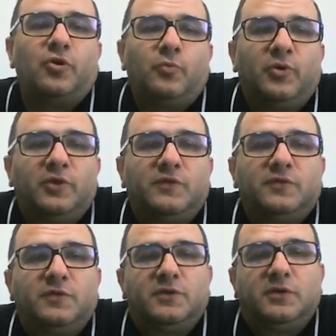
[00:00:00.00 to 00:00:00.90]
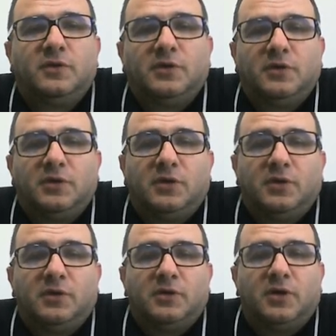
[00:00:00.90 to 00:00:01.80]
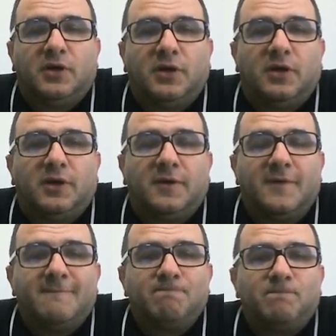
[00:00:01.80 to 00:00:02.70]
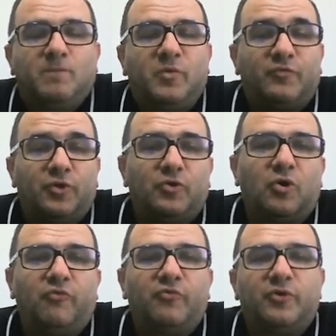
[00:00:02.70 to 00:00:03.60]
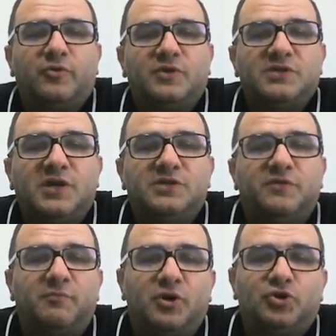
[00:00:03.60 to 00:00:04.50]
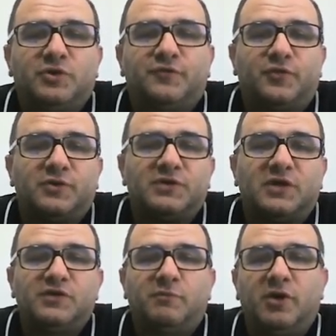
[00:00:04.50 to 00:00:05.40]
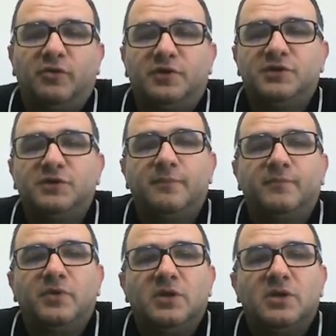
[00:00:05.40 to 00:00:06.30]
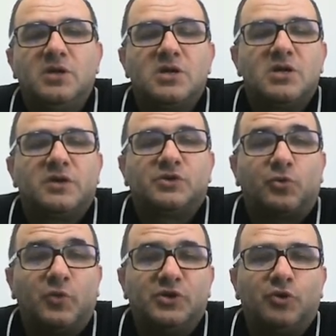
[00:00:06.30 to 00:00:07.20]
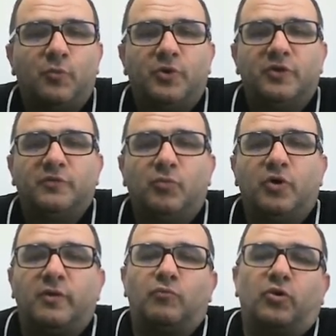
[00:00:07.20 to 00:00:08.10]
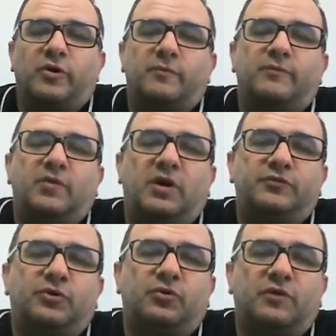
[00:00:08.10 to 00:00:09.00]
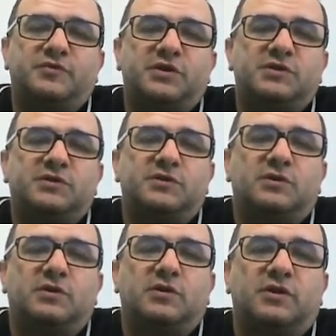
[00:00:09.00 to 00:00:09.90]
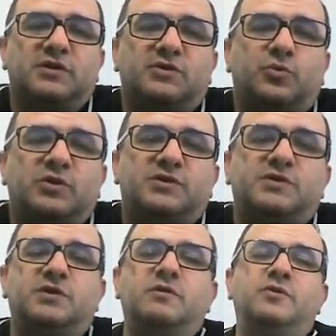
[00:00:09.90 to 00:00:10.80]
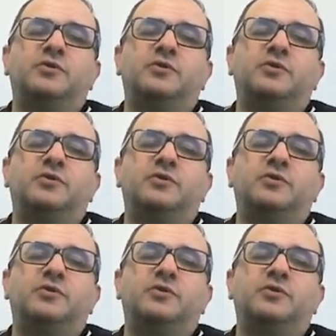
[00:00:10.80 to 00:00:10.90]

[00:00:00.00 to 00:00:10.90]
opponent, before you go for decisive measures, for decisive maneuvers, squeeze opponent more and more. After rook f6, let's squeeze even